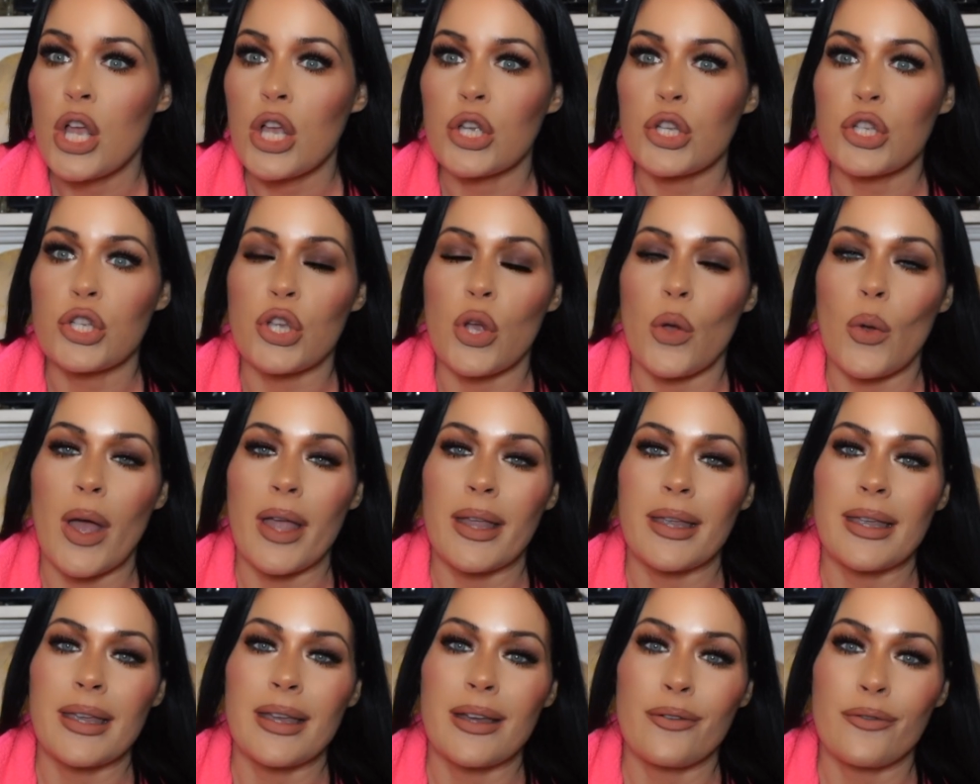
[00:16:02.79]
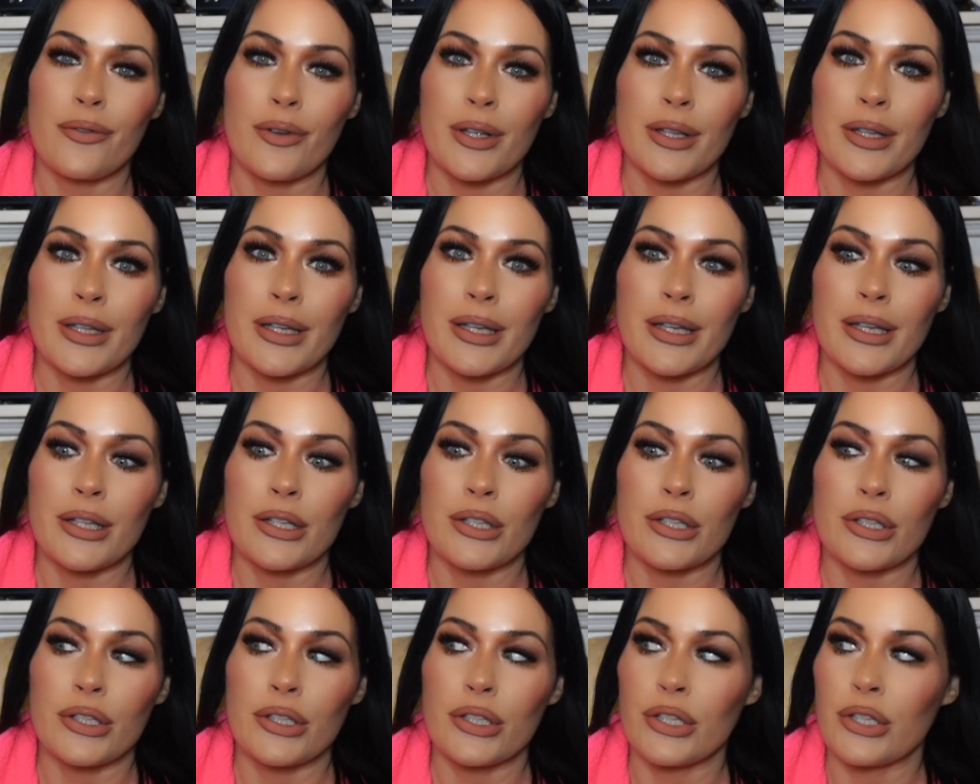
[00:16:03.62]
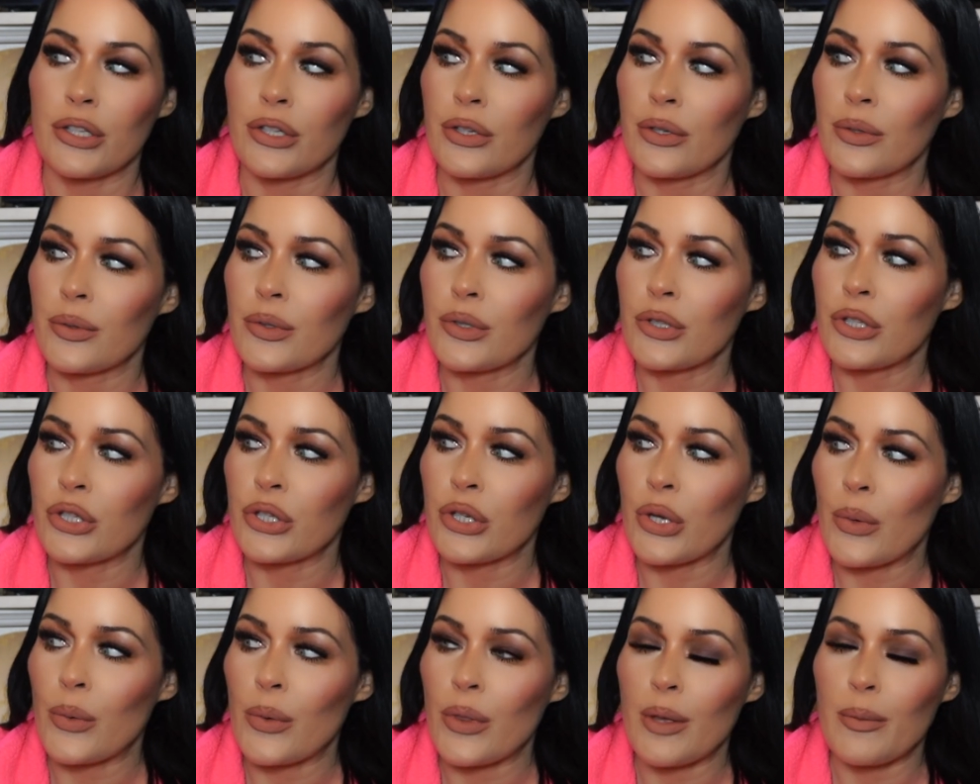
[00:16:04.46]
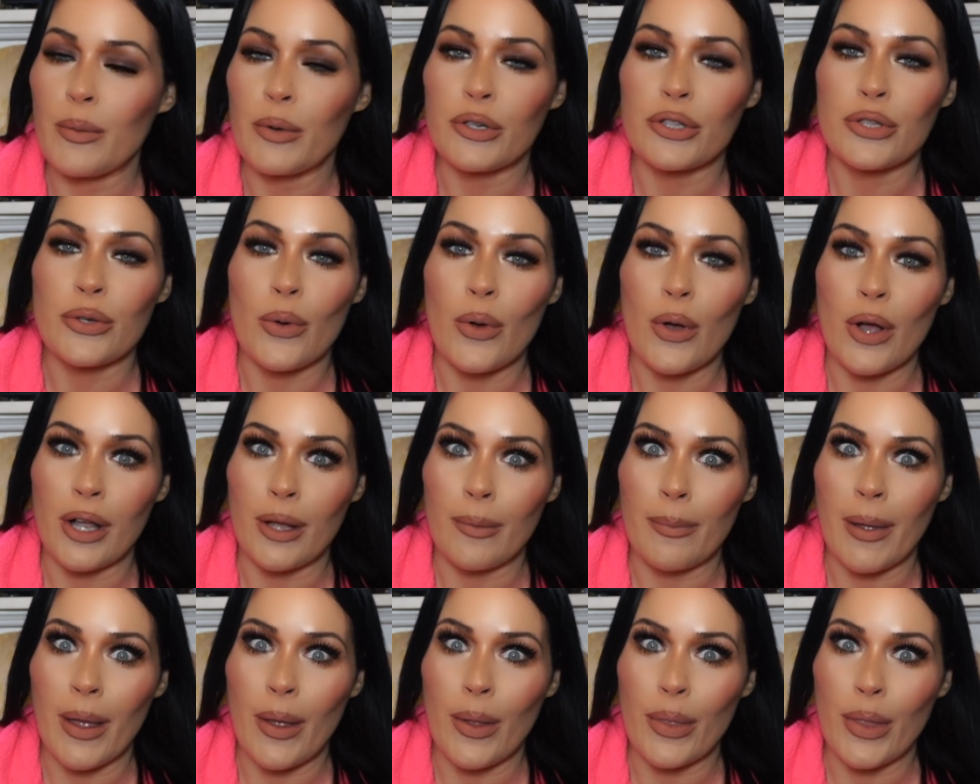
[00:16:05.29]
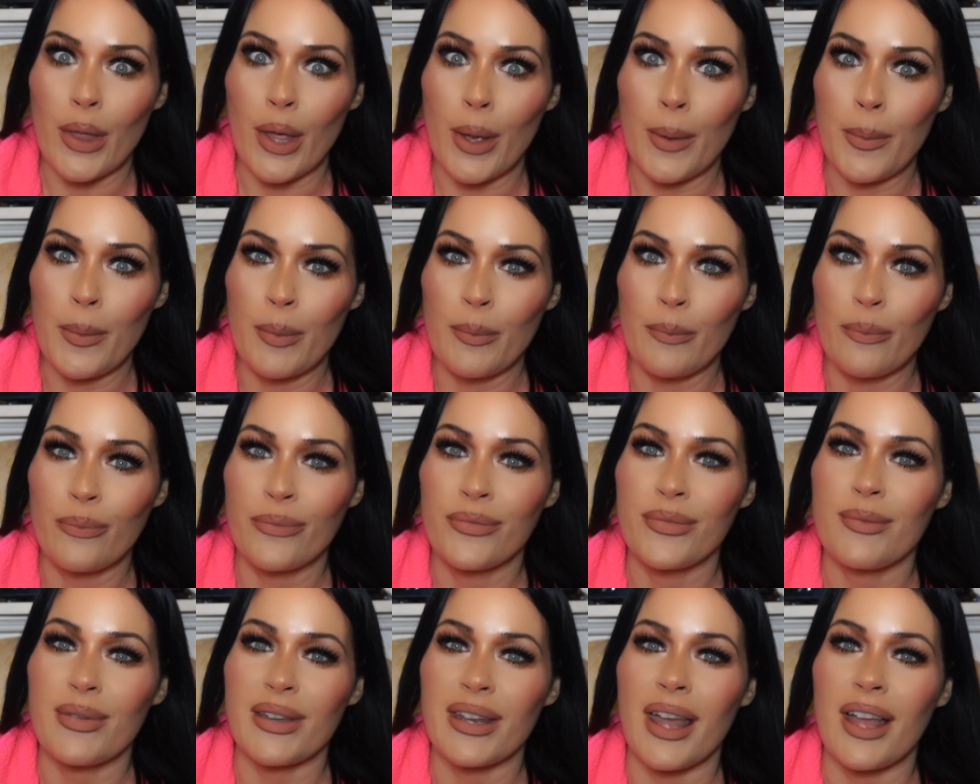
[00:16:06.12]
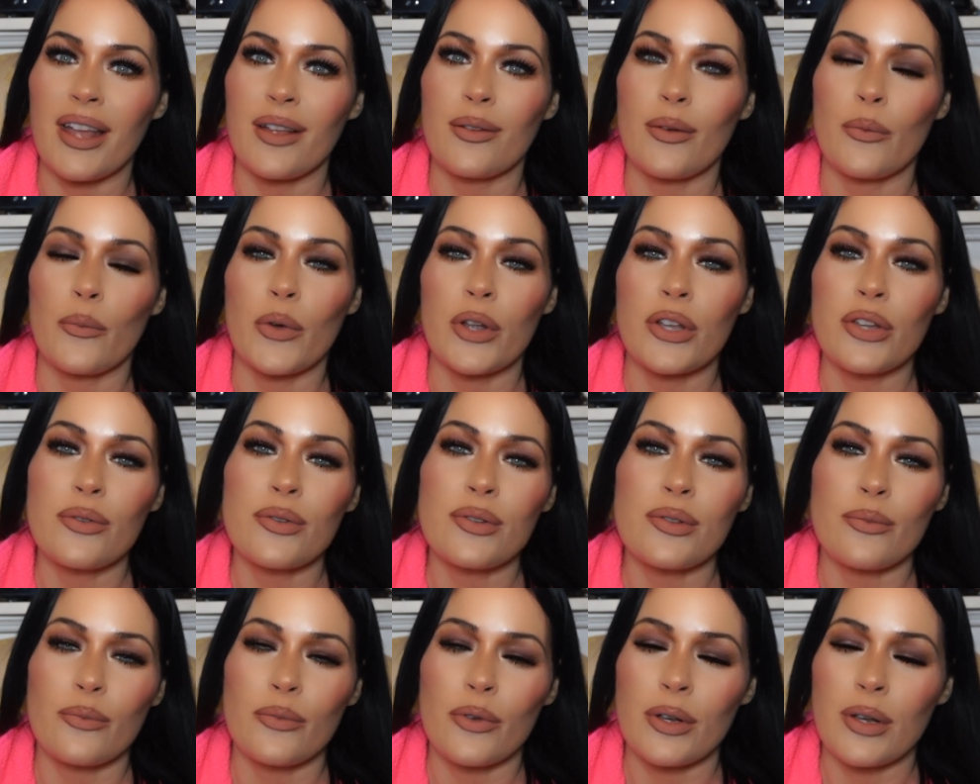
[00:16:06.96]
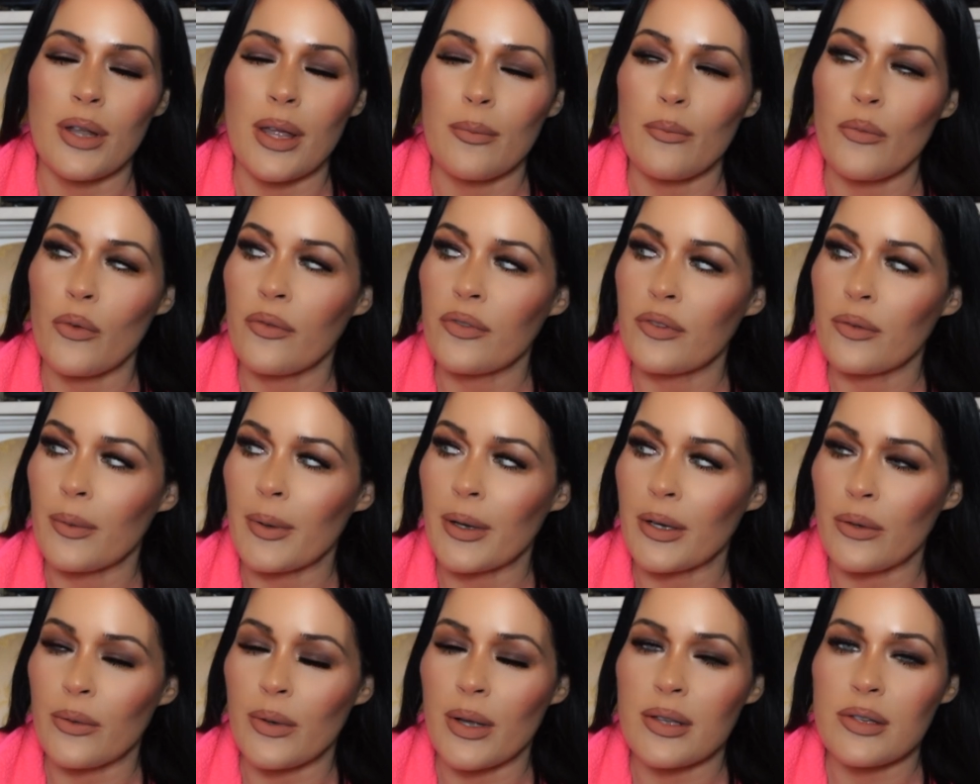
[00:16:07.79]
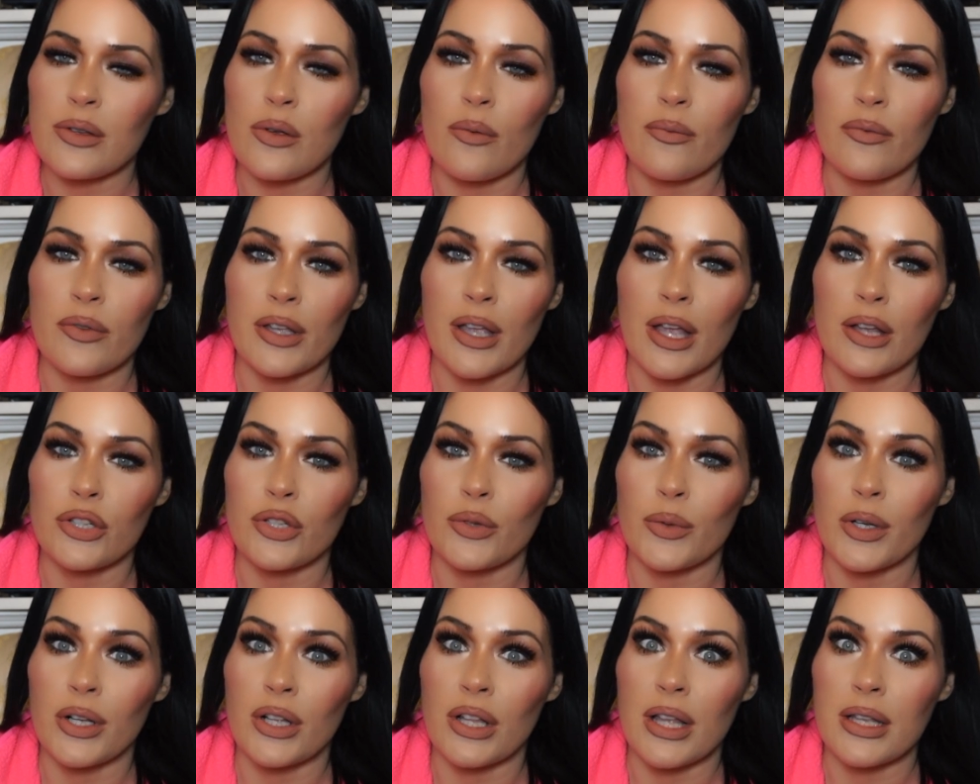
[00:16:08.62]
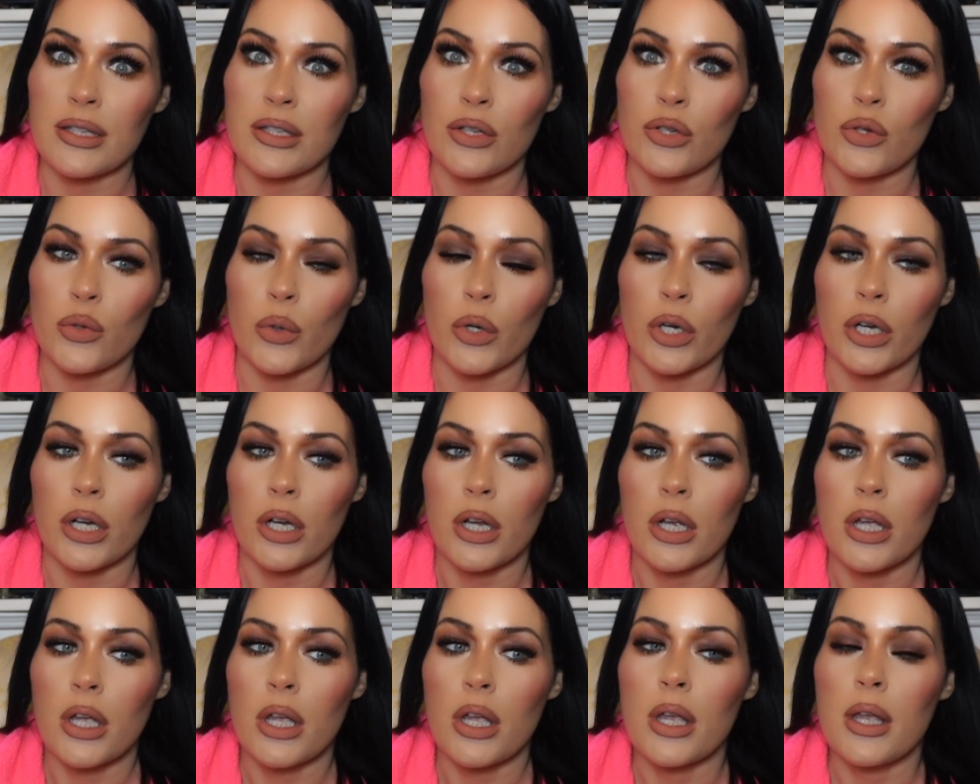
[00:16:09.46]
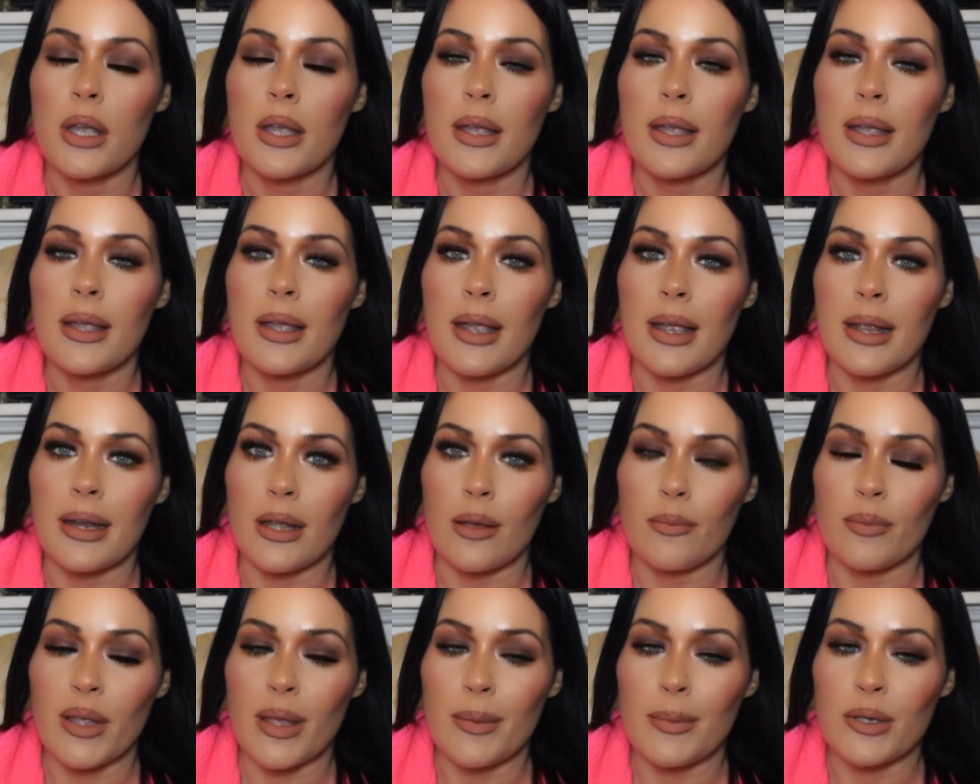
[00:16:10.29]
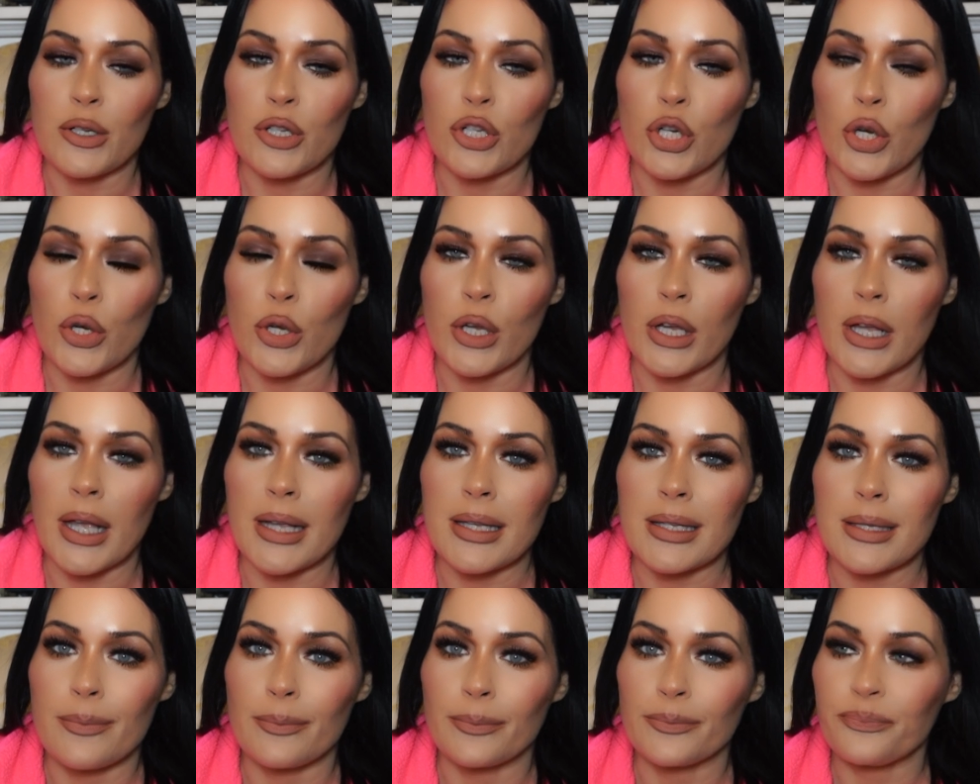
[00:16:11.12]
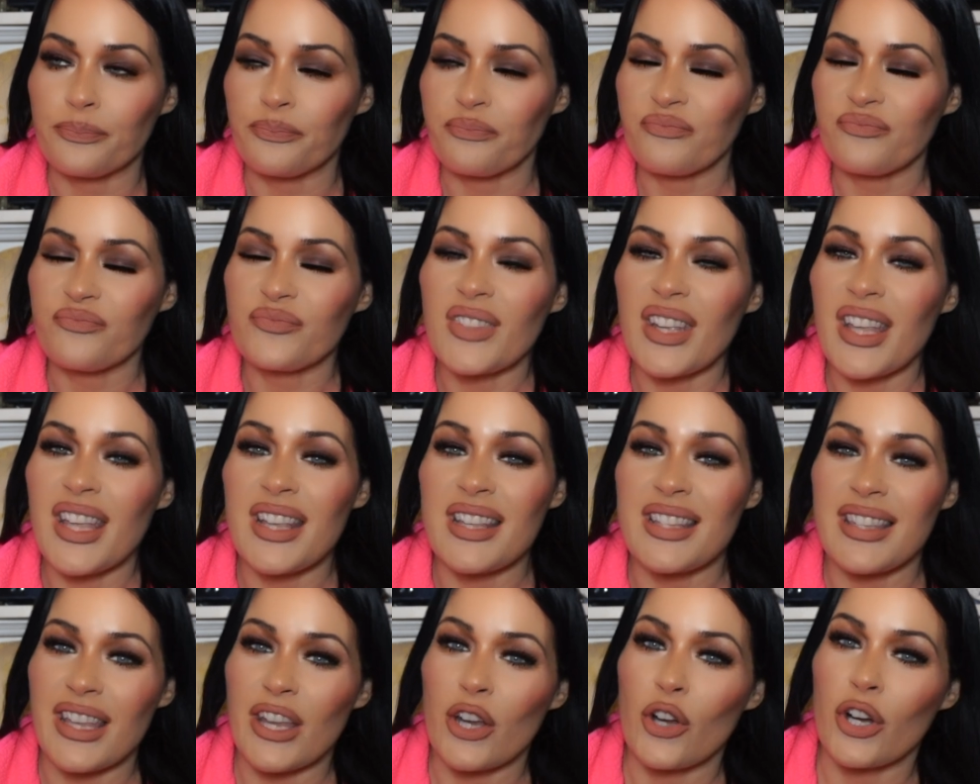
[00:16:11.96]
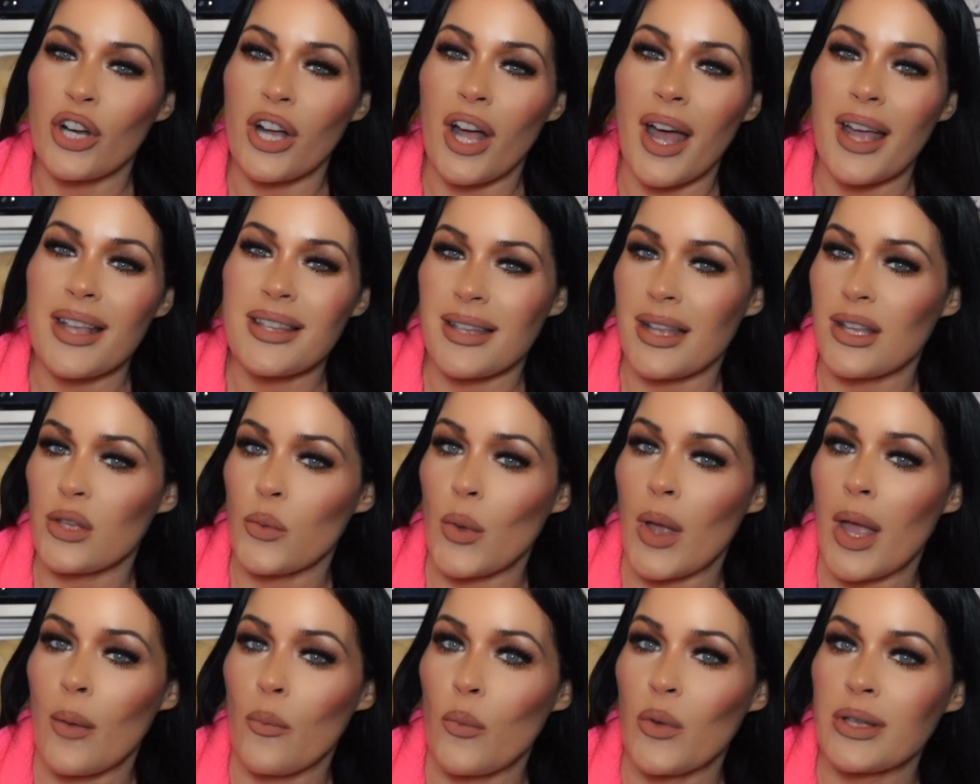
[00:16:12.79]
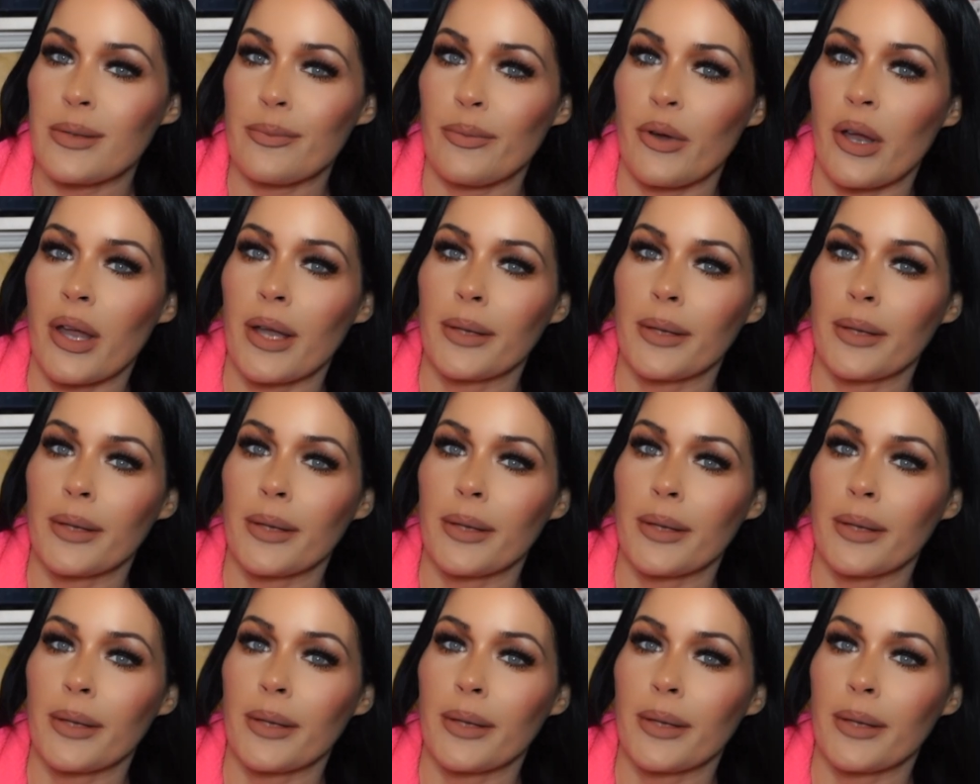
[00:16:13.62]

So I can't really, you know, show them or talk about them. But I'll, when, you, when I move to my new house, hopefully I'll do a closet tour, and I'll be able to show you guys. He's here, guys. That's why I'm whispering.